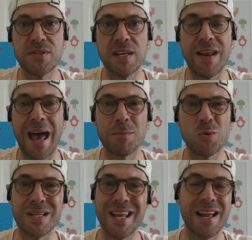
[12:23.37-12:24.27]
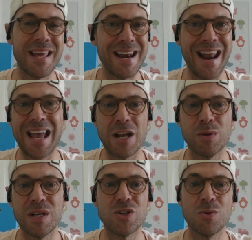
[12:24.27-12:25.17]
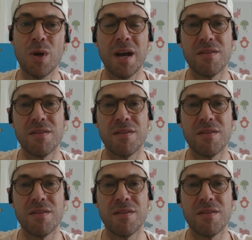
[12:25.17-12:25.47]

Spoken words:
Steven Adams went down. He had an ankle issue.